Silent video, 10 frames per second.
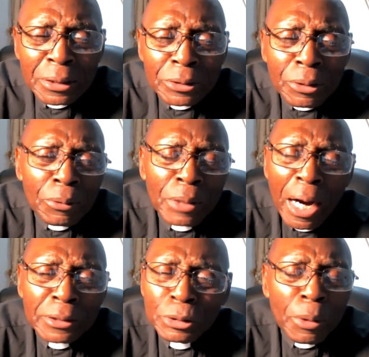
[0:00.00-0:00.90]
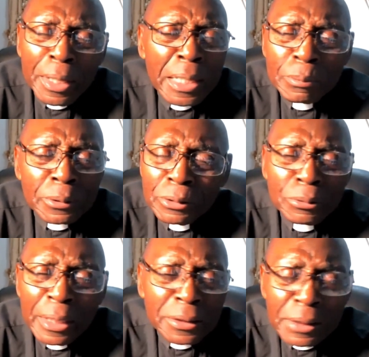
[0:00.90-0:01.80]
So, oh God, you are able to do
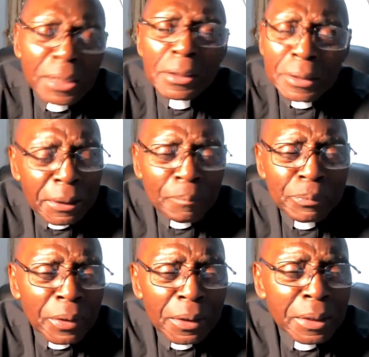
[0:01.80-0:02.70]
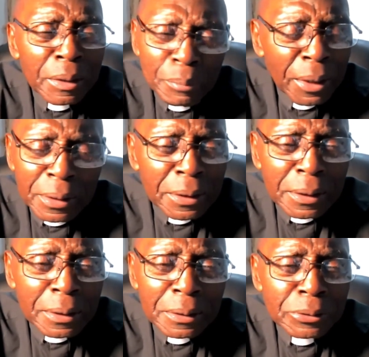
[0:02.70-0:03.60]
exceedingly and
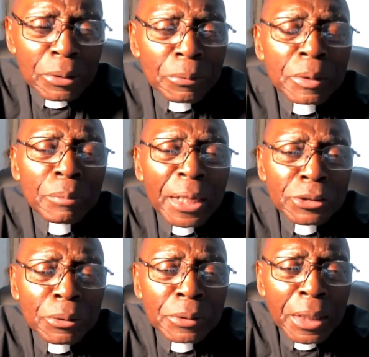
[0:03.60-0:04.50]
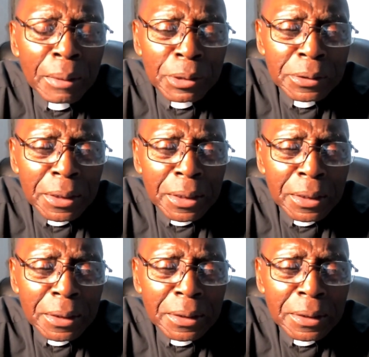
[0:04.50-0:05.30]
abundantly. So we bless your name today.